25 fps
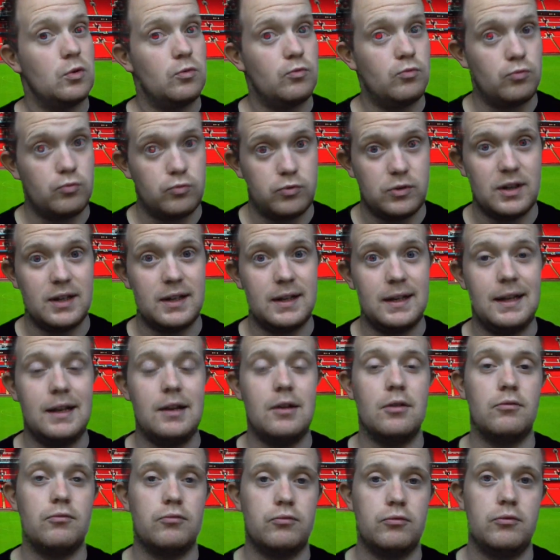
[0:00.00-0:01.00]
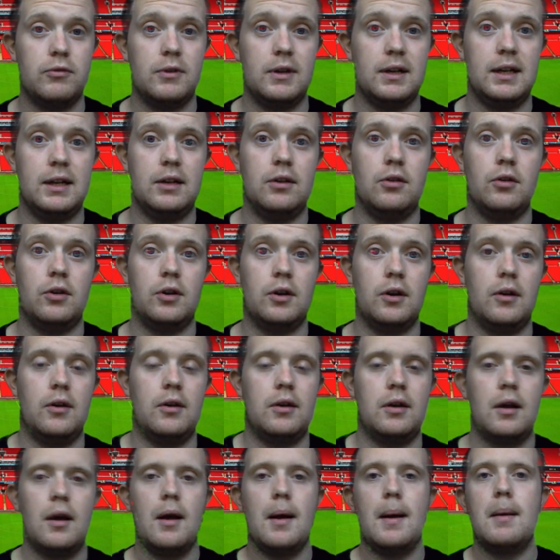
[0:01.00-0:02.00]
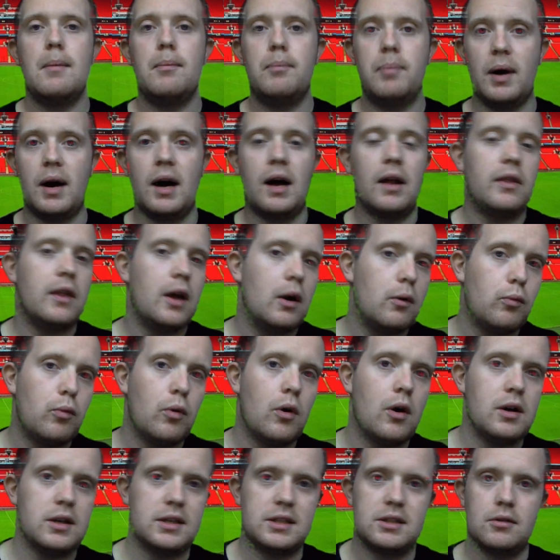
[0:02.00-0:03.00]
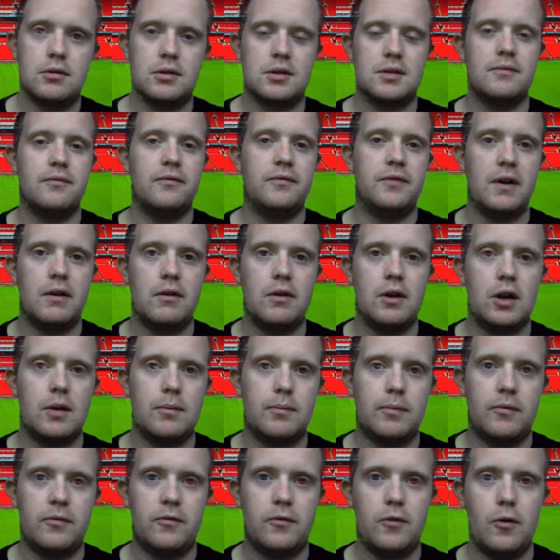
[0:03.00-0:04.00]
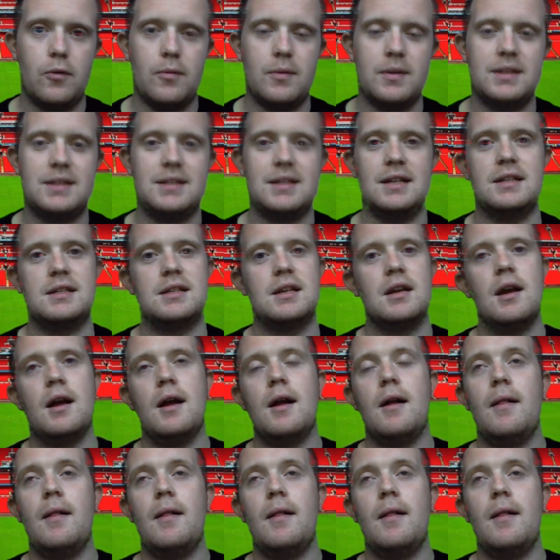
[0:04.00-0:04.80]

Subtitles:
Really, really not good. But there were still some very good performances.